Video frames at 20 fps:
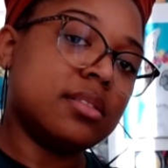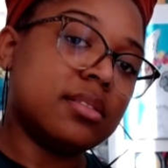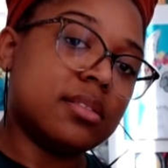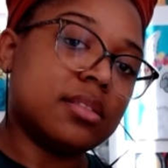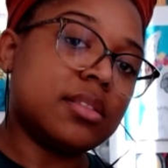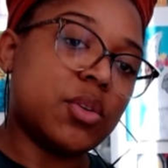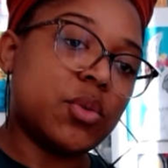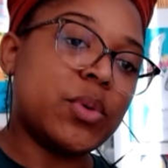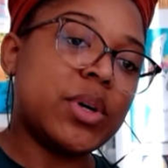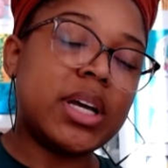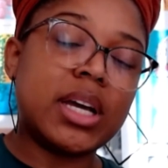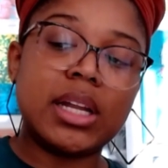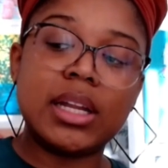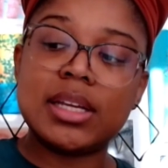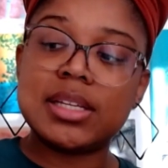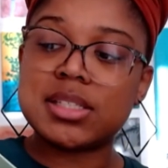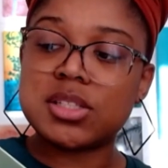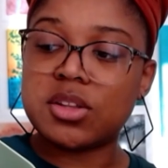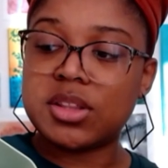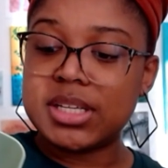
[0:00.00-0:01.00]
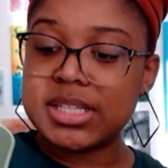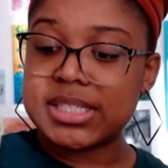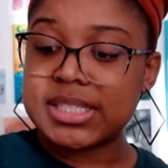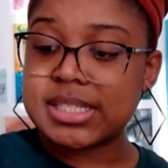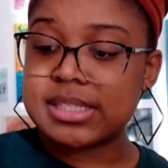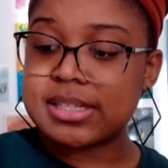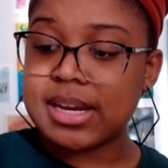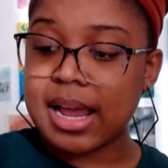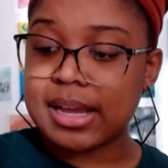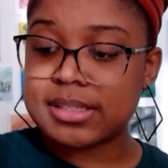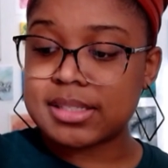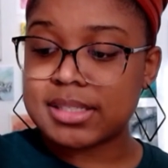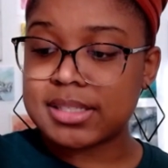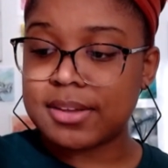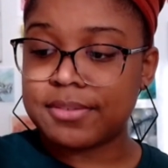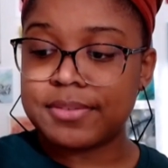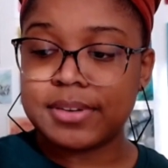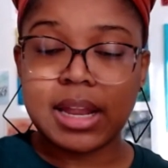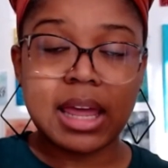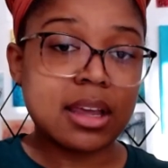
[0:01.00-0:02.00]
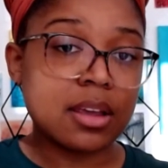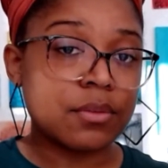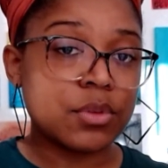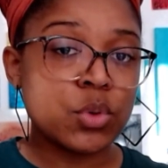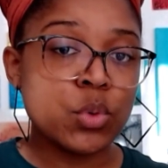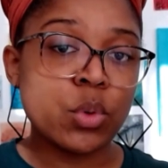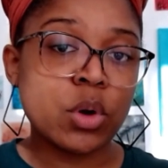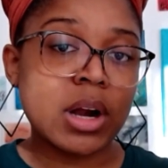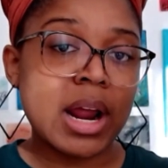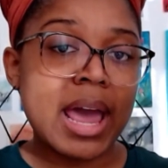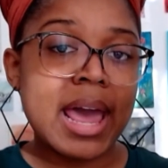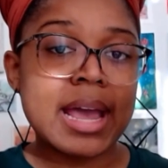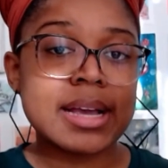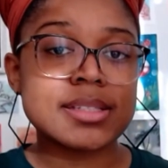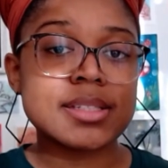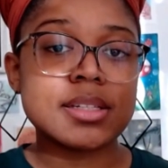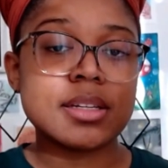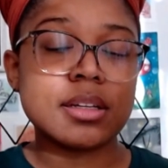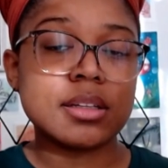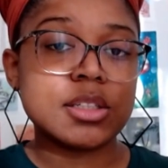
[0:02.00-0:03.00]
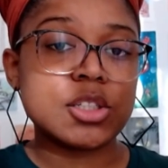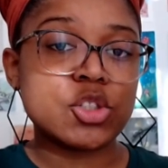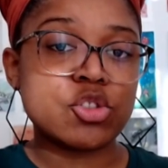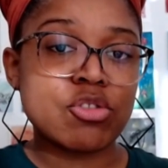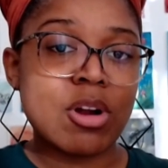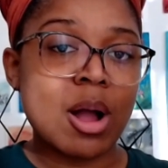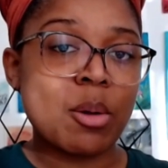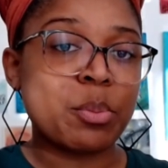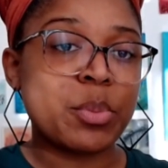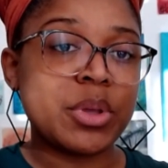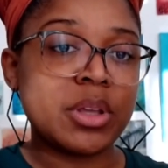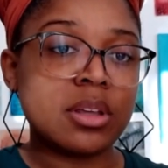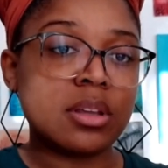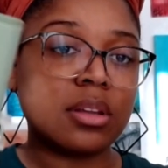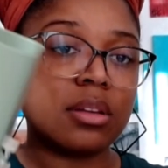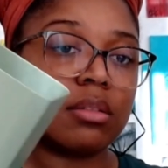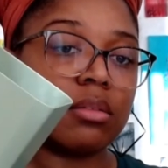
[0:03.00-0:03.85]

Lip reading: You can wiggle it. So this is nice because I feel like if you were to accidentally drop it.